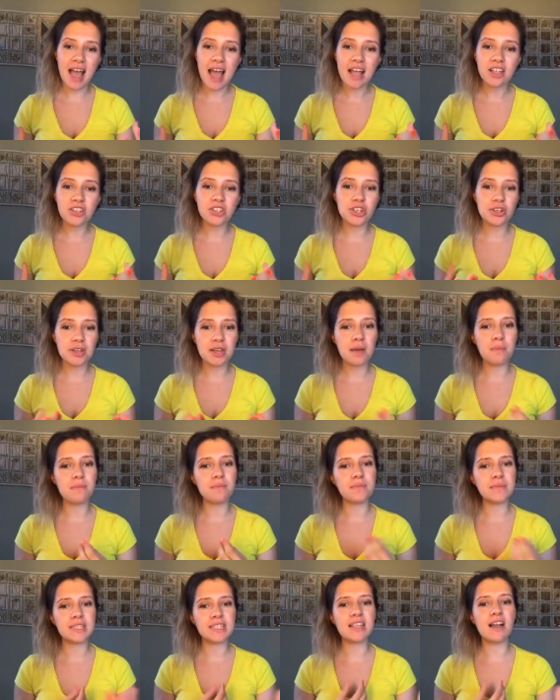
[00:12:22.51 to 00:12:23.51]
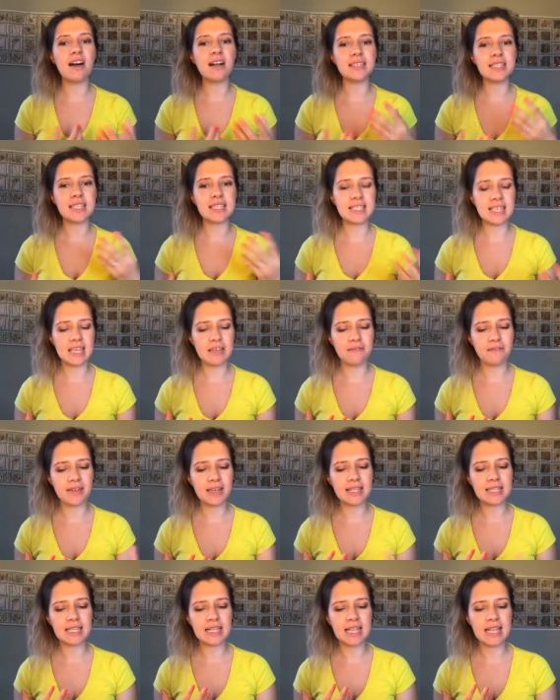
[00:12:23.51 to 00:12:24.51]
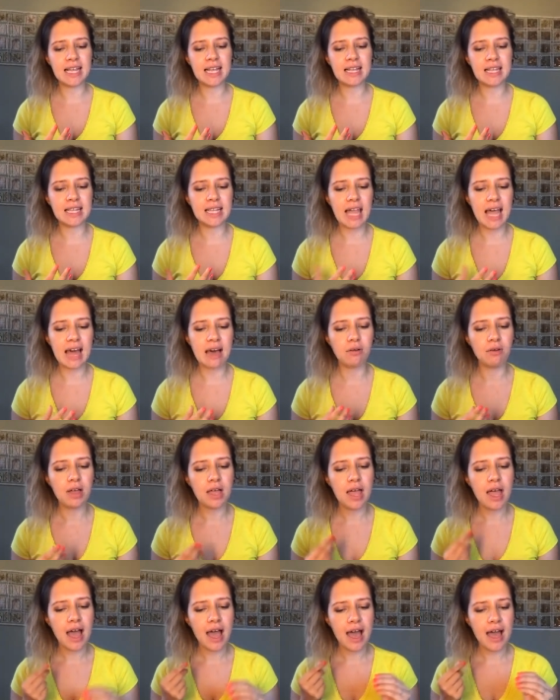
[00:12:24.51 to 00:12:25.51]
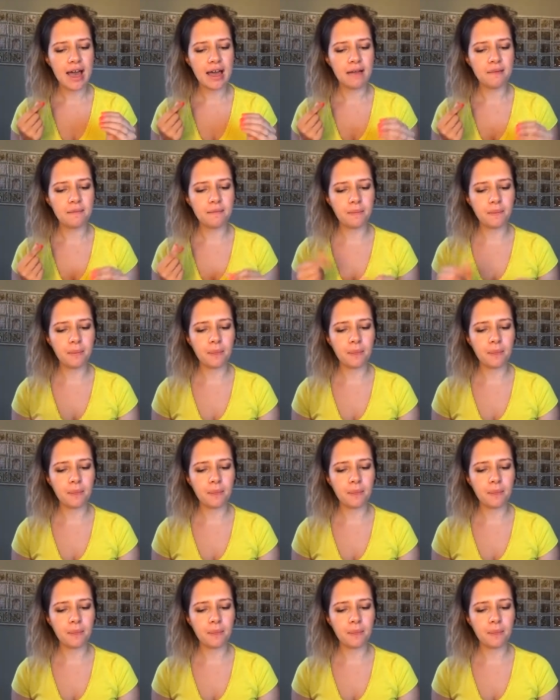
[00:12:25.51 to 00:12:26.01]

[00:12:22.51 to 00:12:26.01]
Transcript: and you can start to see things clearly now. Um,